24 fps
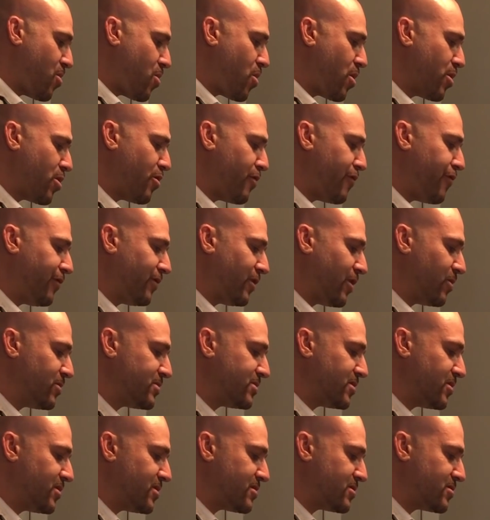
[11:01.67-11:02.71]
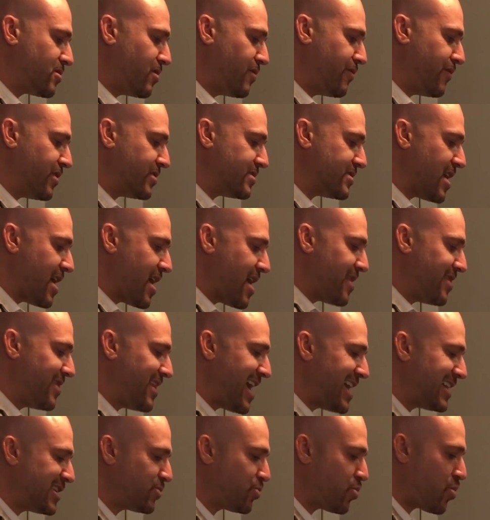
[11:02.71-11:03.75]
Oil floats to the surface.
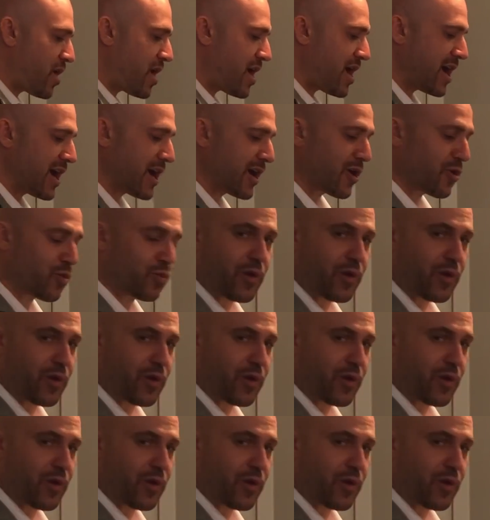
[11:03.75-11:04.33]
That's why